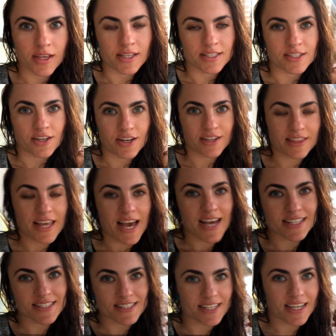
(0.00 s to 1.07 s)
It's our
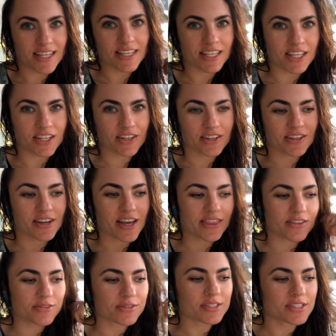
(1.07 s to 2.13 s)
last night here at
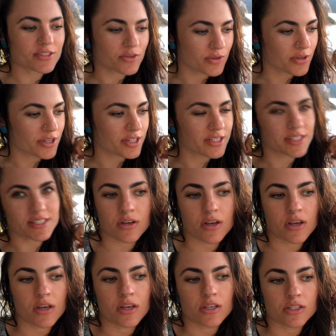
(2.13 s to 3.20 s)
the resort.
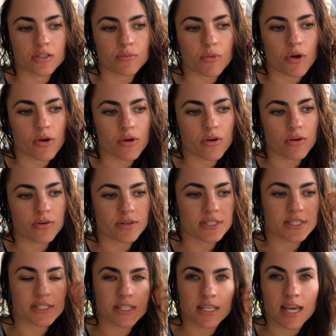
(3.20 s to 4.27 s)
Tomorrow
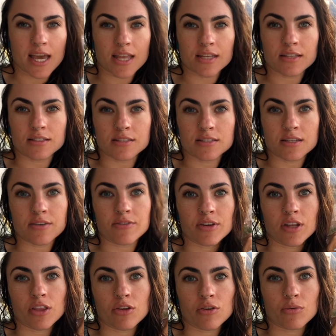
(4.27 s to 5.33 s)
is the end of
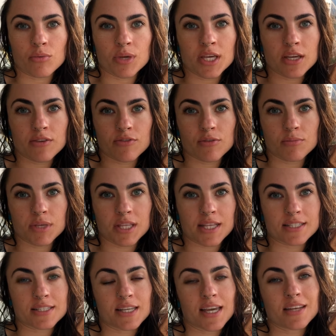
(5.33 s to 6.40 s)
another week for me.
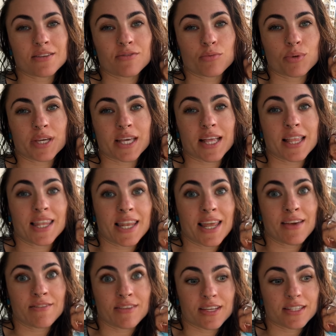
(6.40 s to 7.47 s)
That's the end of week
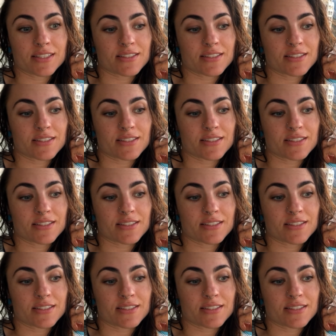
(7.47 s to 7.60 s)
11.